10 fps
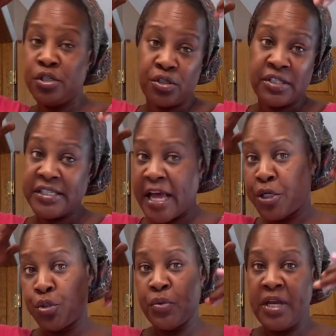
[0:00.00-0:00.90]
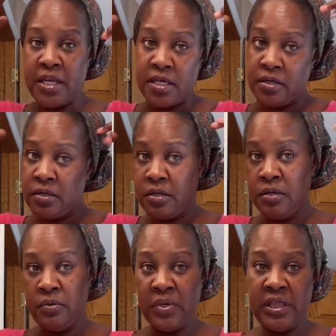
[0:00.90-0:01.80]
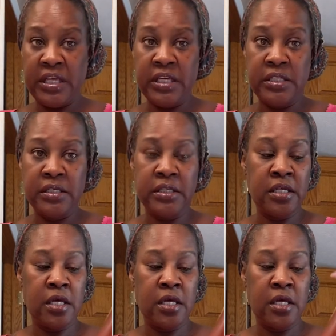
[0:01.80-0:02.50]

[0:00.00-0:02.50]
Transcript: saturate it with this.